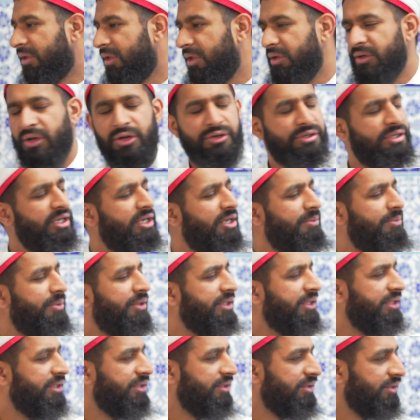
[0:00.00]
Not dinner
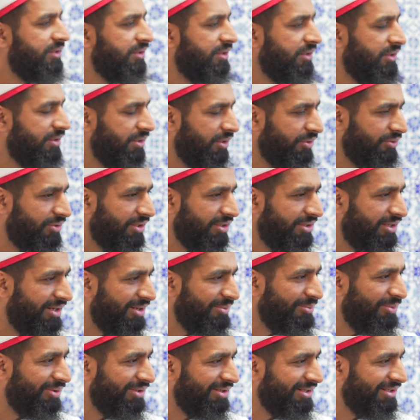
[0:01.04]
money. Not the
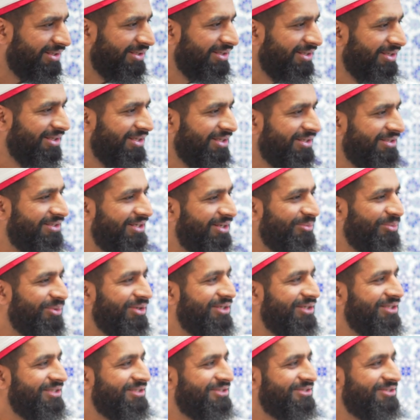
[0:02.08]
dinner money. Dinner
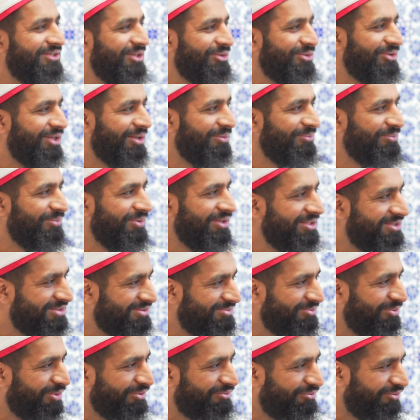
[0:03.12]
money is not that, it's
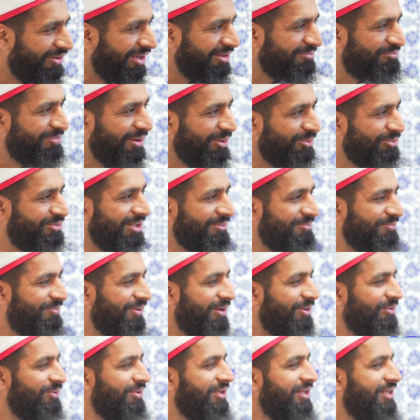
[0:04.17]
about £5,
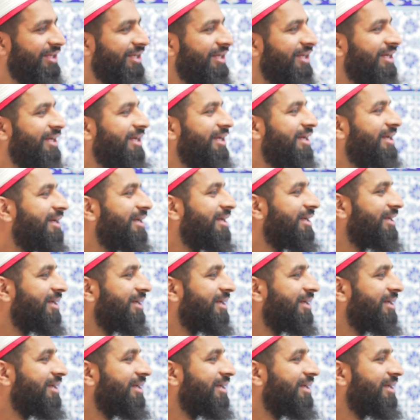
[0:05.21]
£10. Fees?